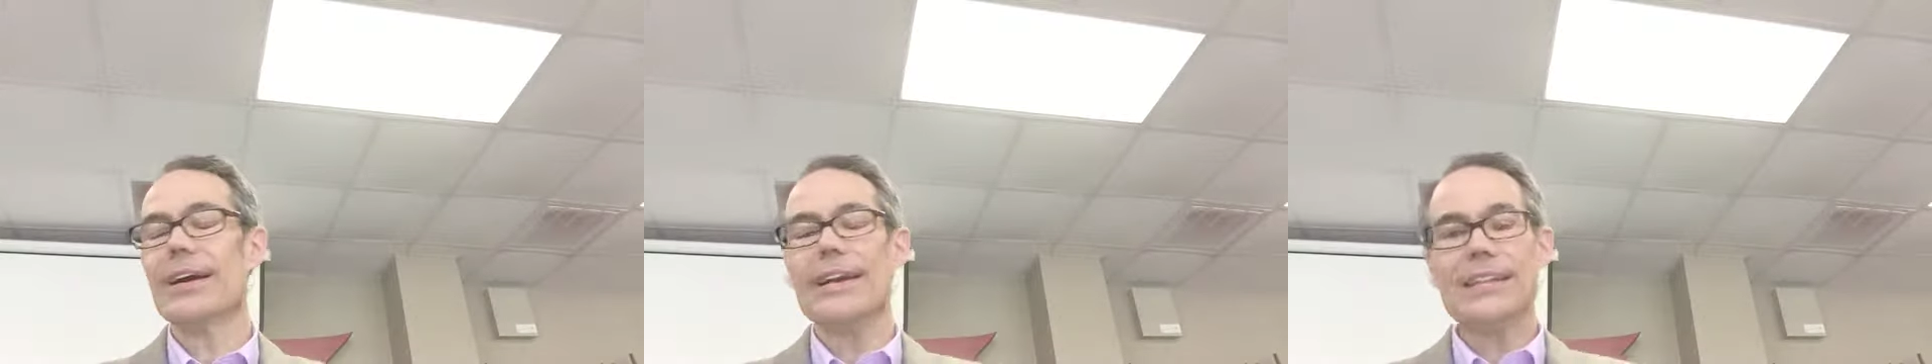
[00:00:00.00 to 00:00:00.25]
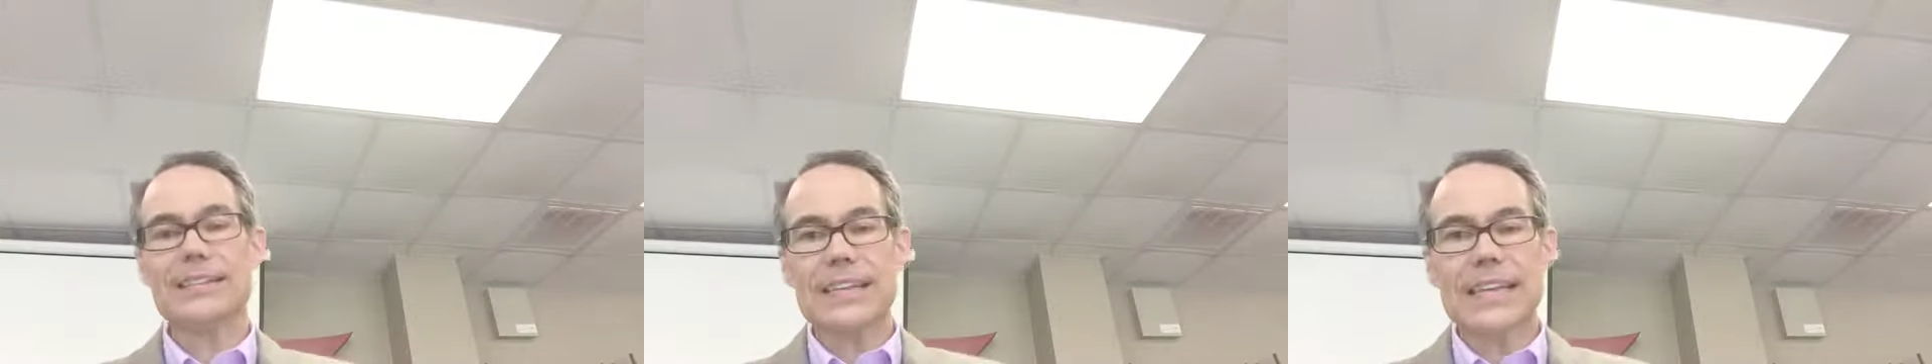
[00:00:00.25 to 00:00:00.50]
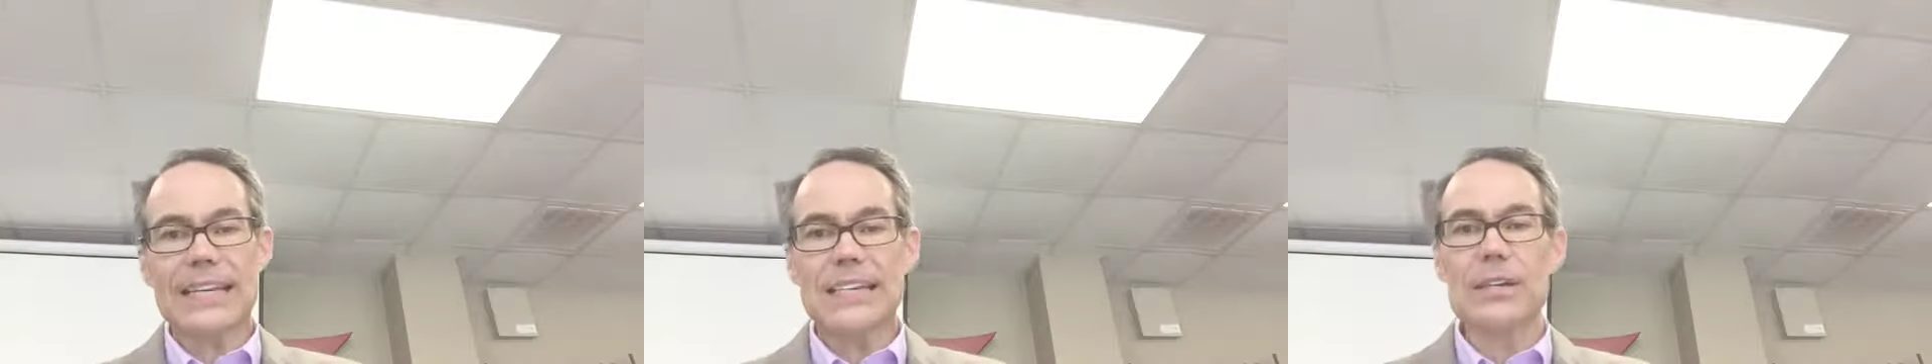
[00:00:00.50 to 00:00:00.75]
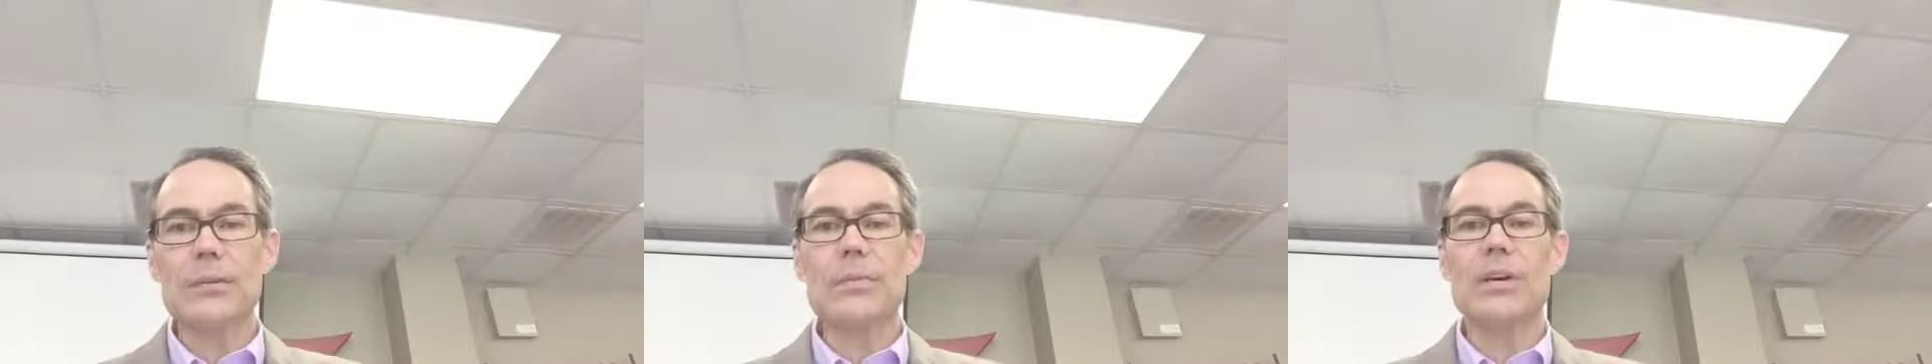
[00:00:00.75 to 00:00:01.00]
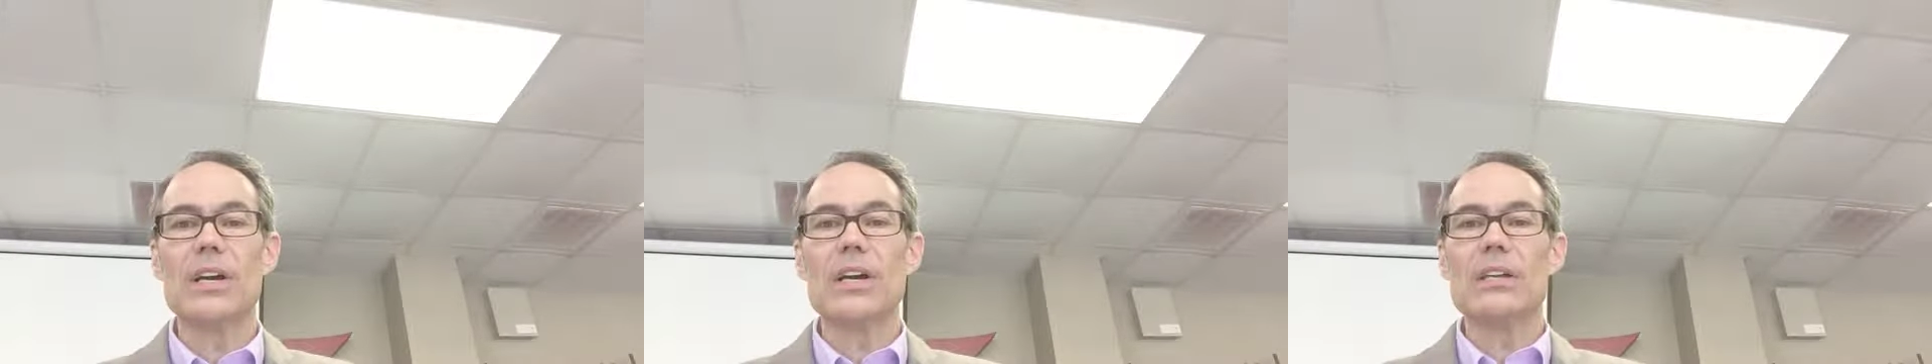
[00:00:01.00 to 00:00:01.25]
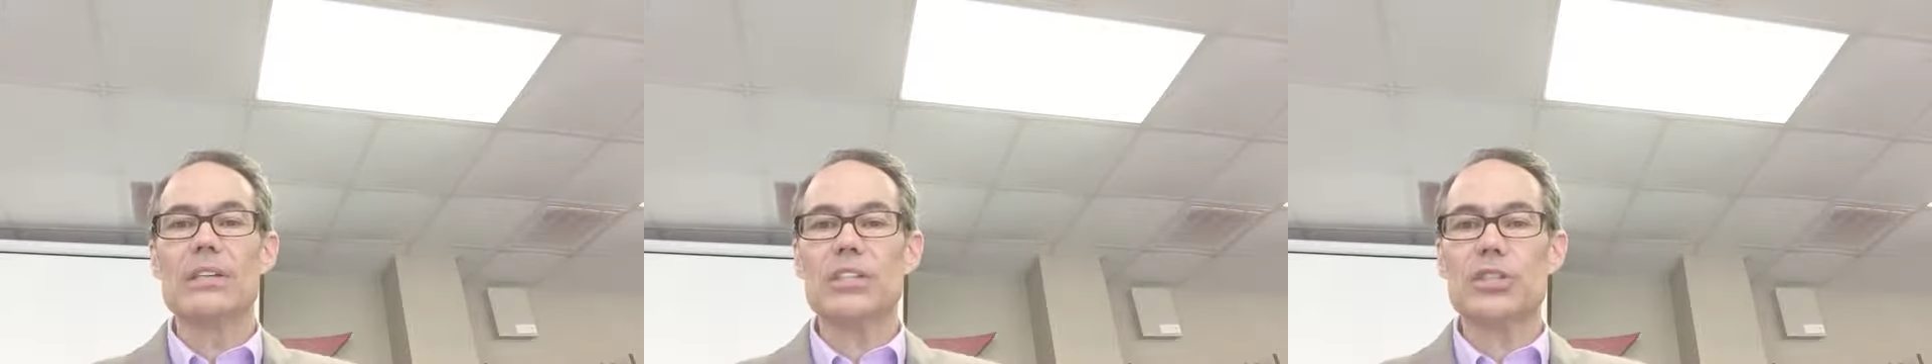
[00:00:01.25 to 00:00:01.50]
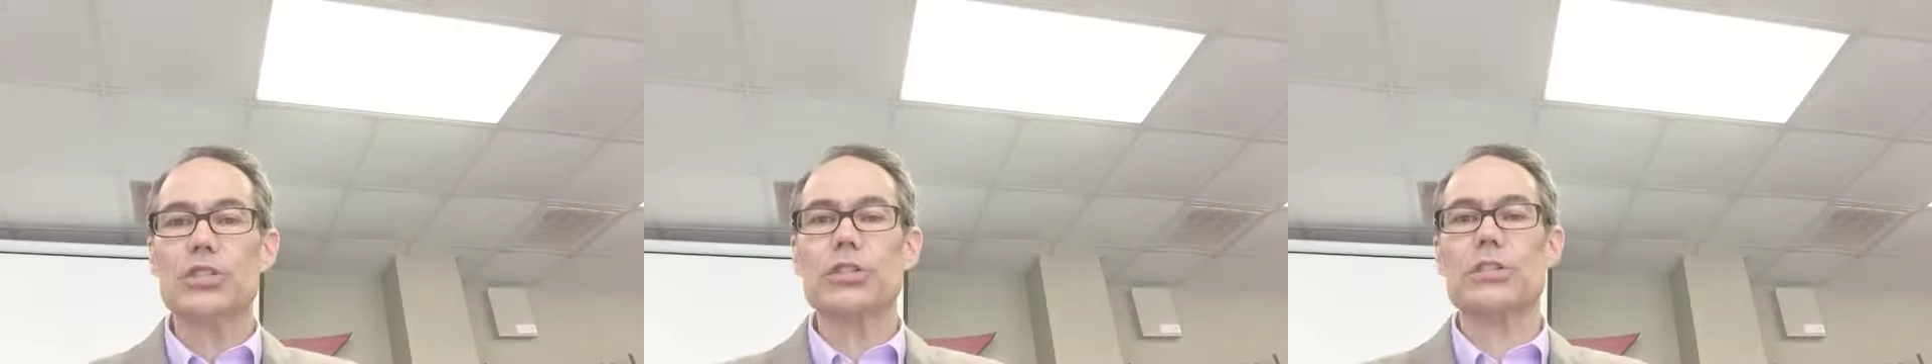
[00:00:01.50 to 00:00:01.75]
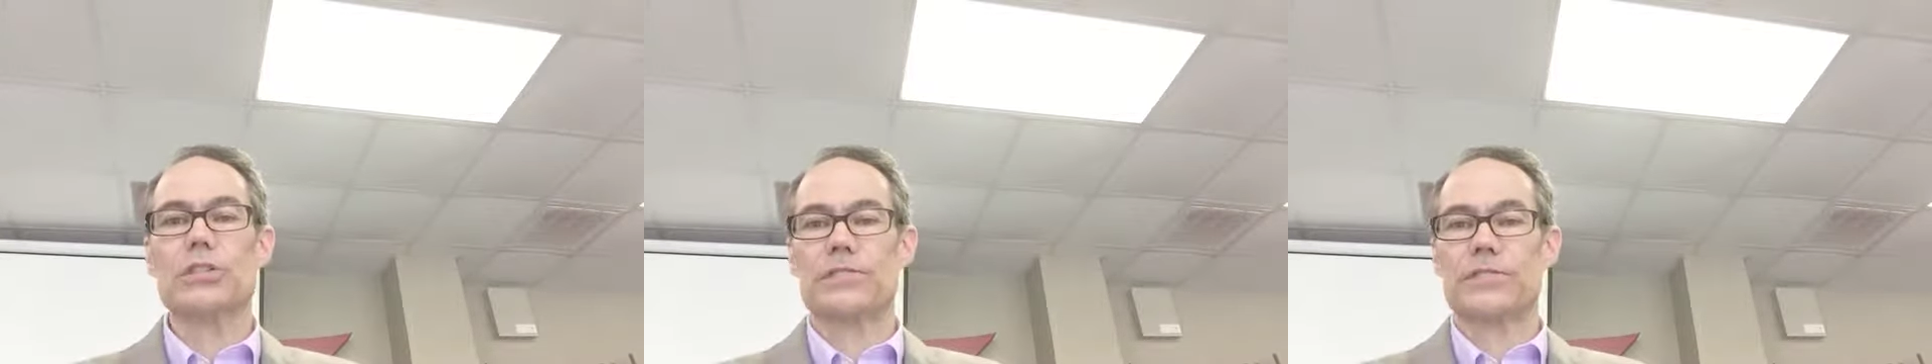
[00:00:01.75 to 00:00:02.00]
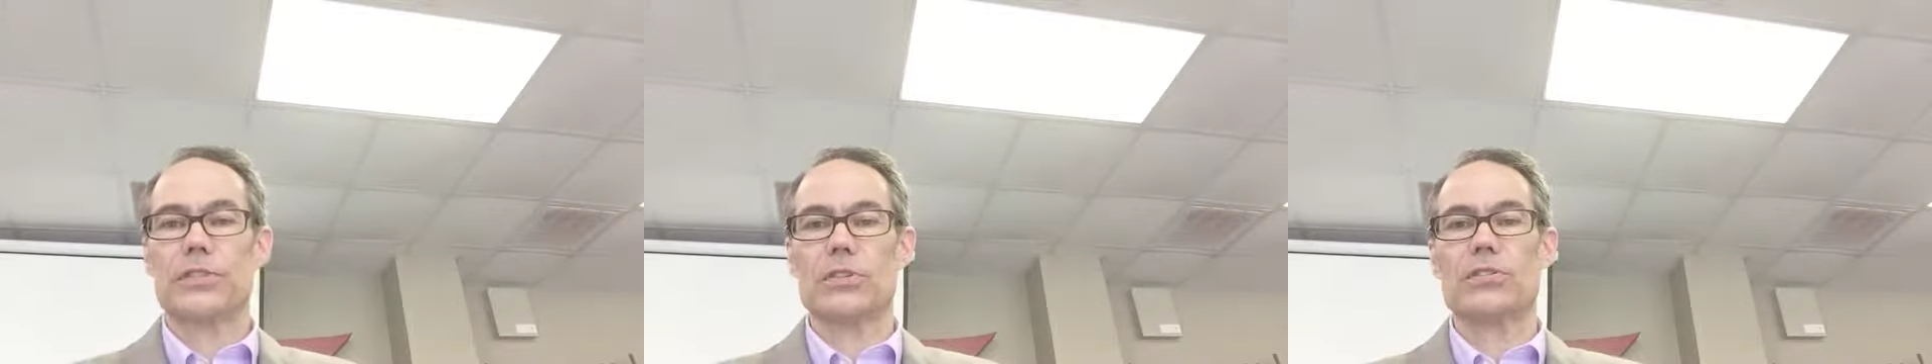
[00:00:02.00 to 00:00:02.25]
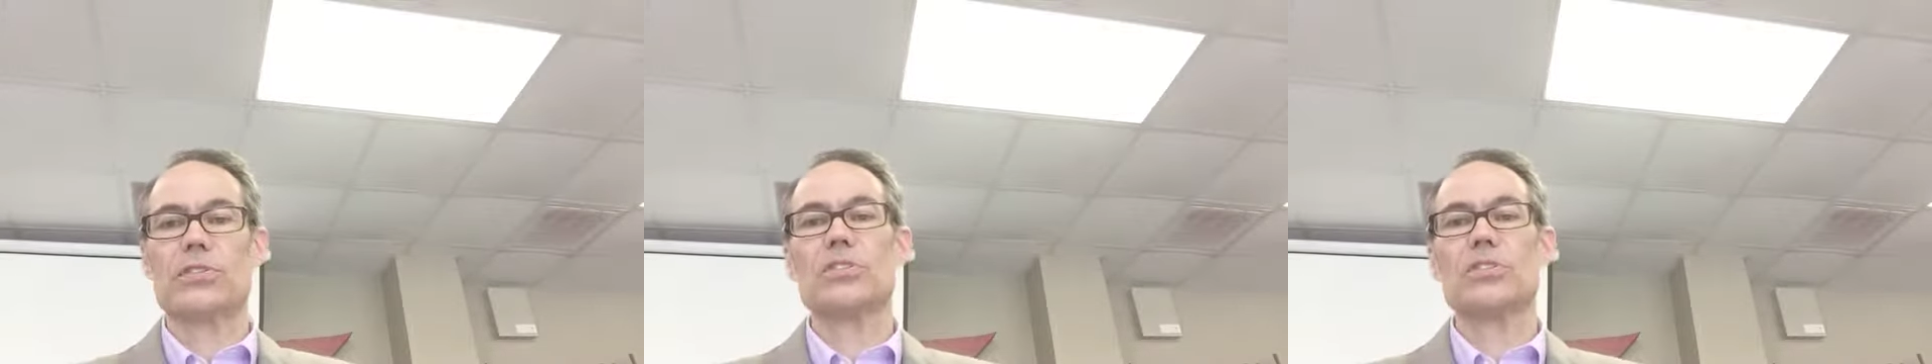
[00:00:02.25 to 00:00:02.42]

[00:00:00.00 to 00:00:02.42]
His kingdom, the church first.